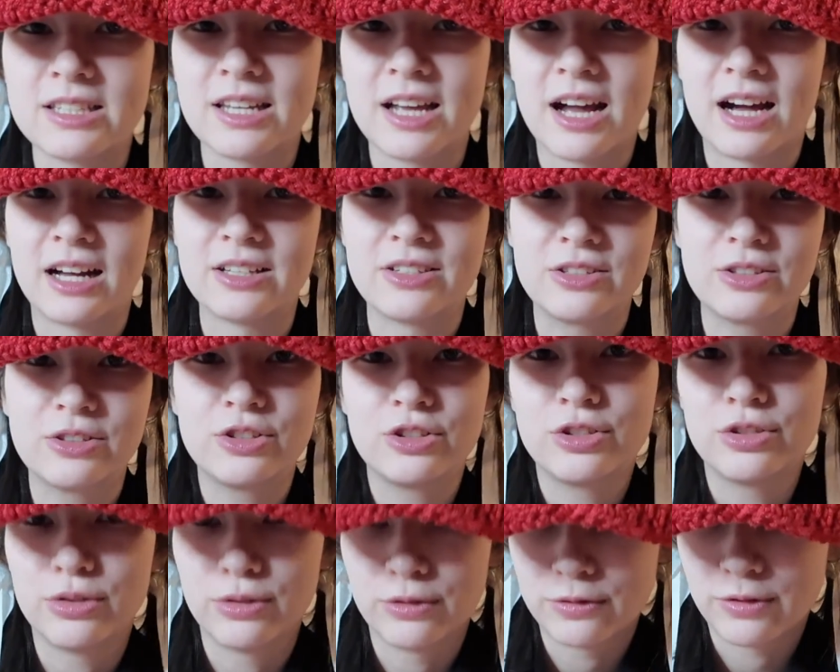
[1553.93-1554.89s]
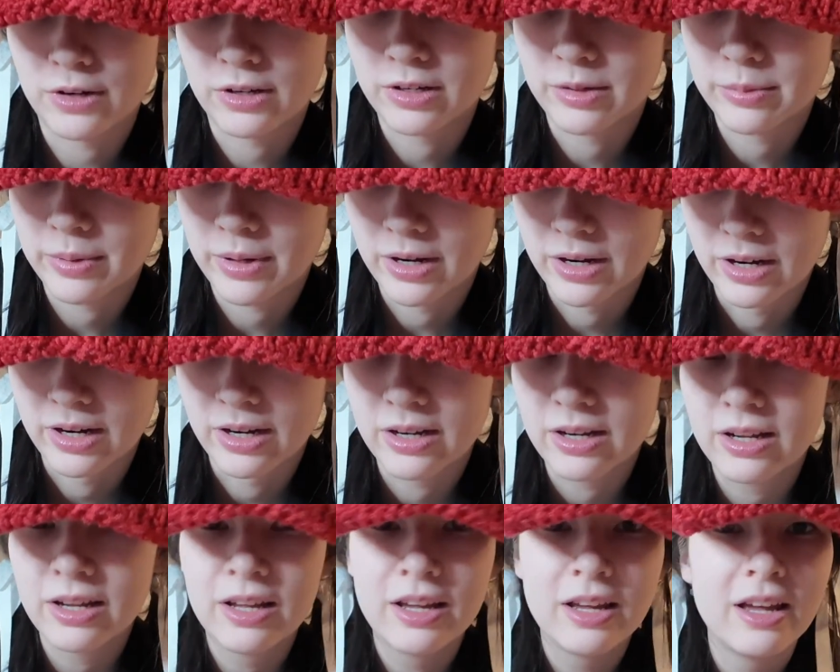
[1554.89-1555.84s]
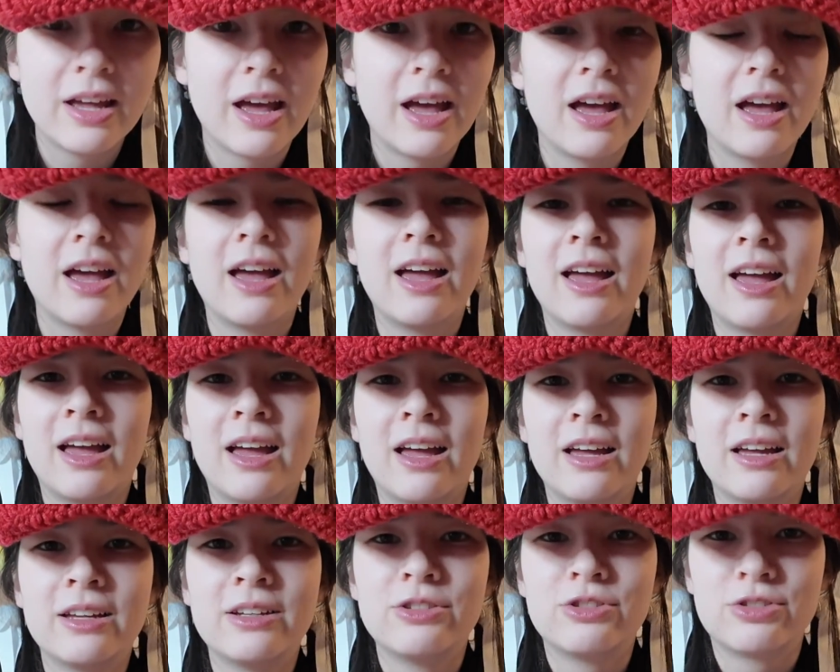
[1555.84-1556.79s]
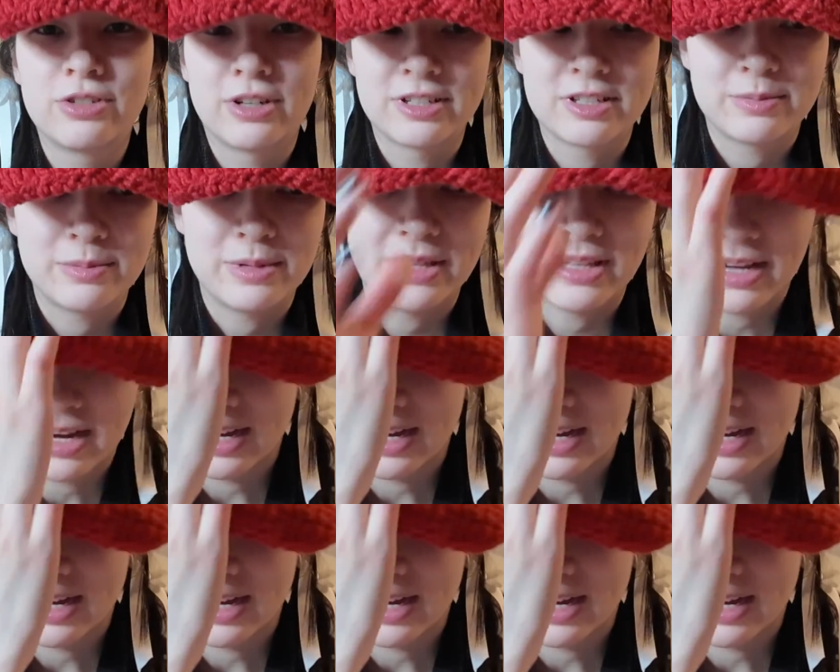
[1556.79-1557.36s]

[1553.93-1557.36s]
The eyes look too far apart. Trust me, the